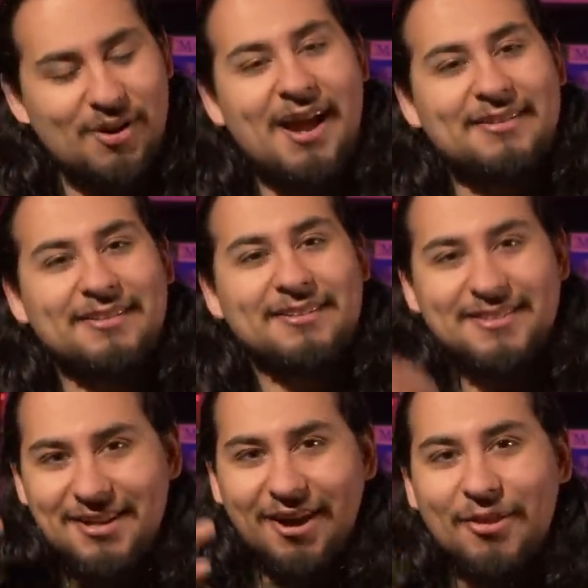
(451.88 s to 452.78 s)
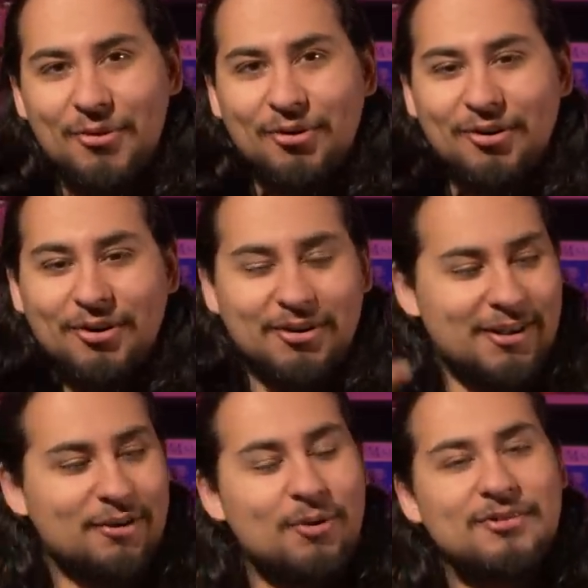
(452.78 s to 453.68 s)
Draxus, the other
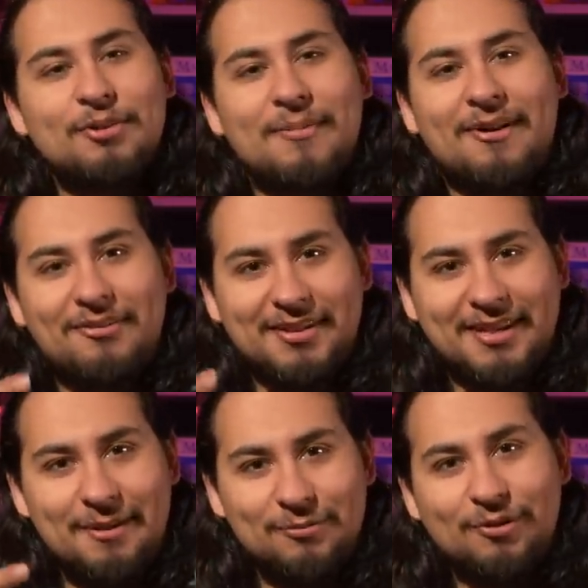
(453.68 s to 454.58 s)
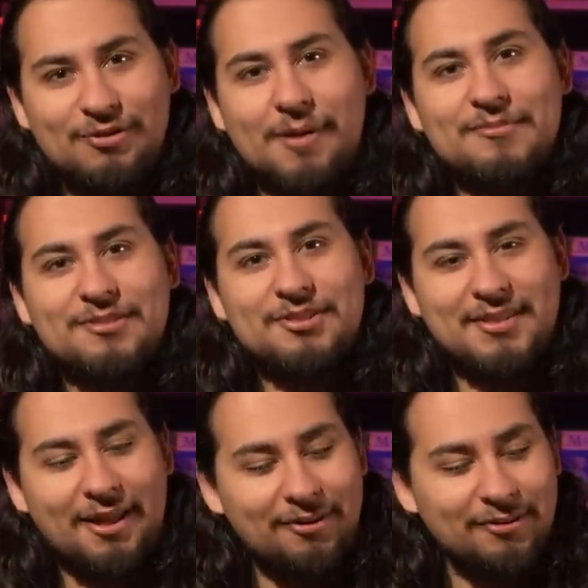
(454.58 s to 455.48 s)
Inquisitor models that Games Workshop
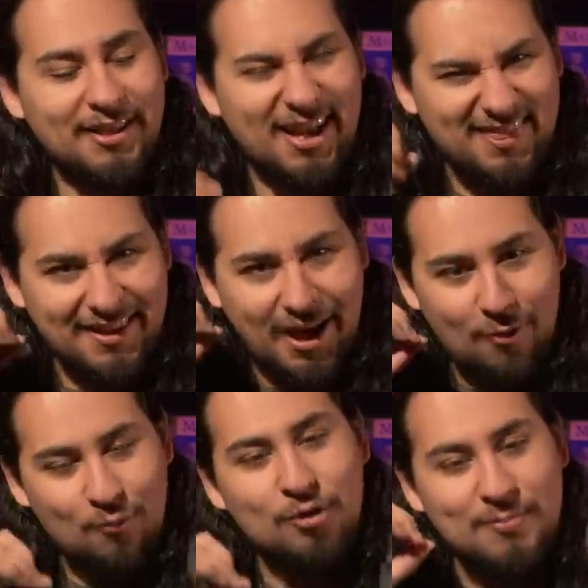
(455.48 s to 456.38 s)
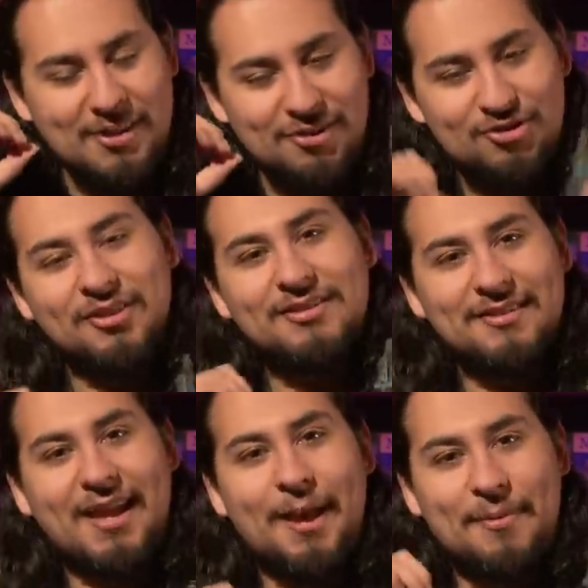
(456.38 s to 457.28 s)
sells, and I think I would be just
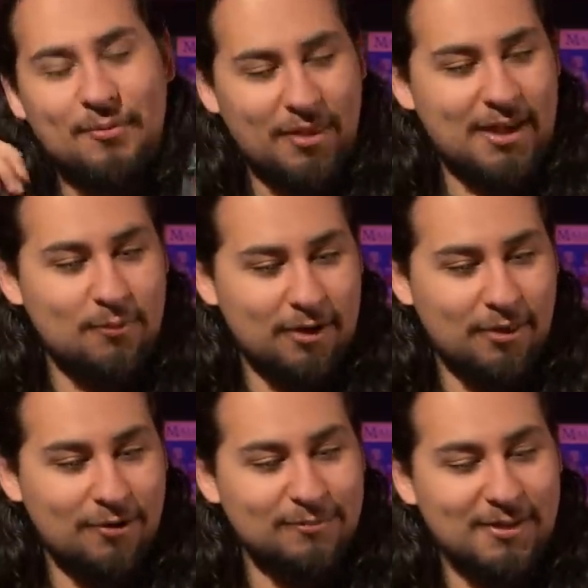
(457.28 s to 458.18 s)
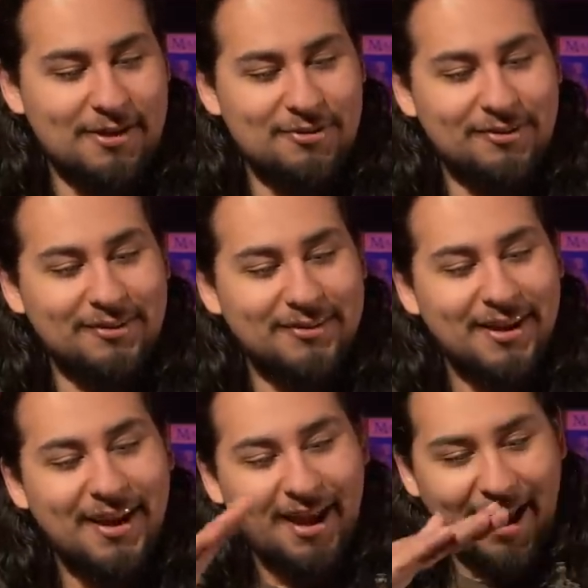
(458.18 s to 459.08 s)
as happy with any one of those miniatures
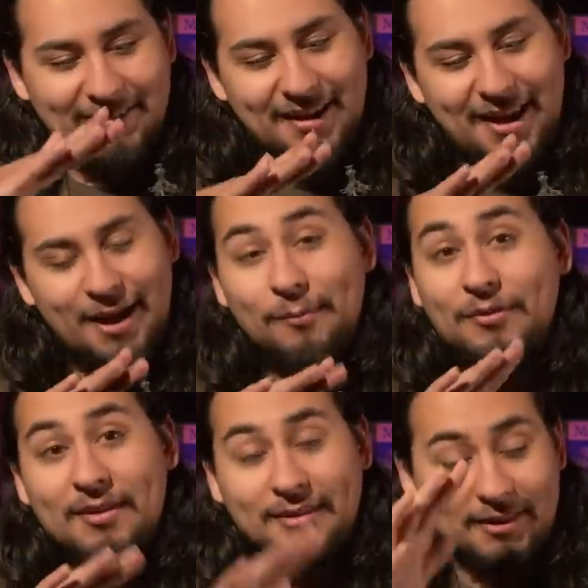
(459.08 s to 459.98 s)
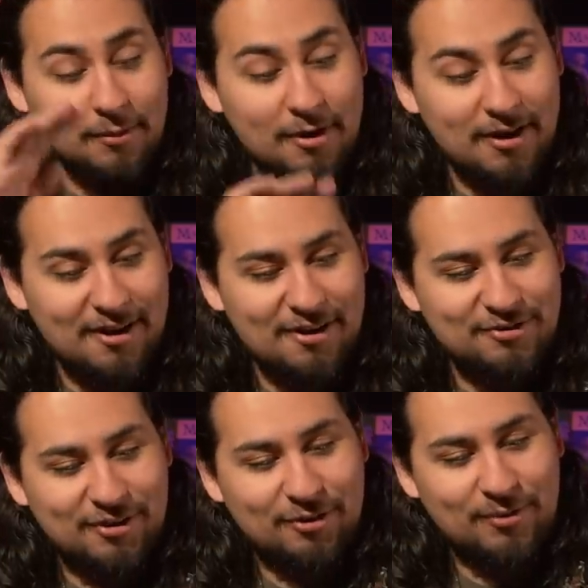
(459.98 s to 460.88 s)
as I am with this limited
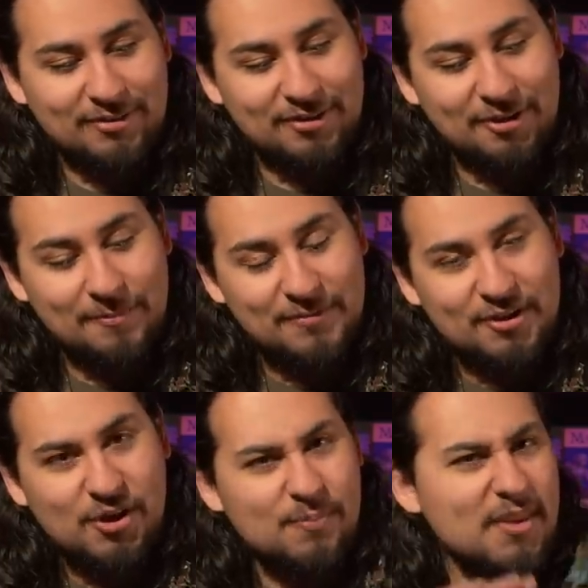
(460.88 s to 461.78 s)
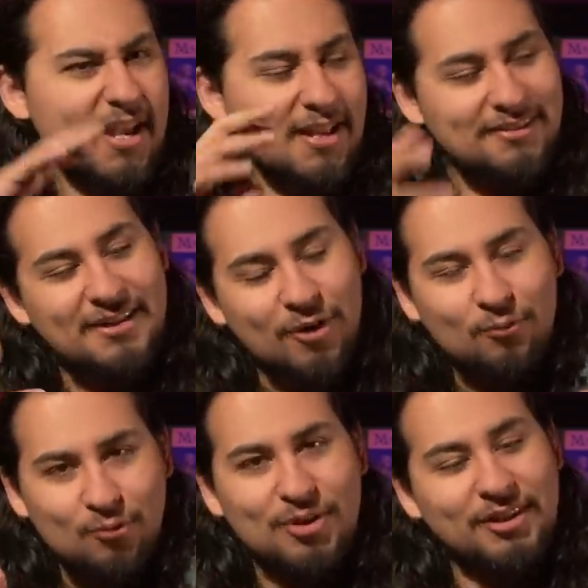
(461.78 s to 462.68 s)
edition Inquisitor. So, did I
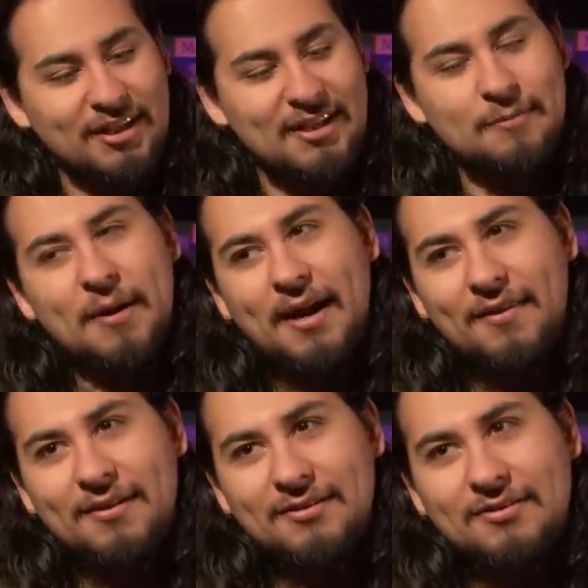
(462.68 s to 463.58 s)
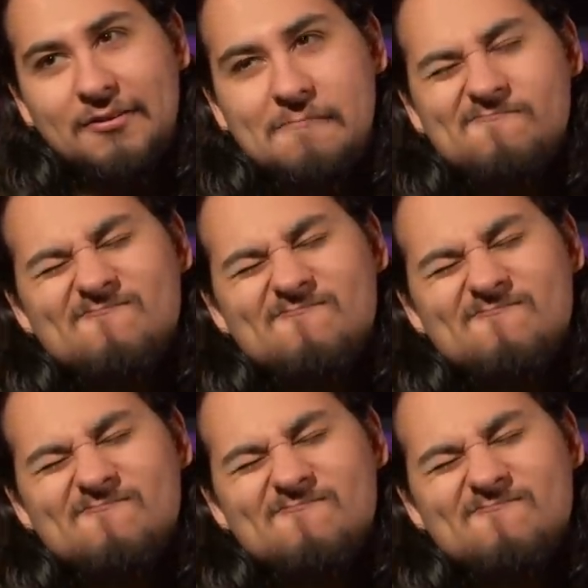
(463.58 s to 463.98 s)
really need to buy this?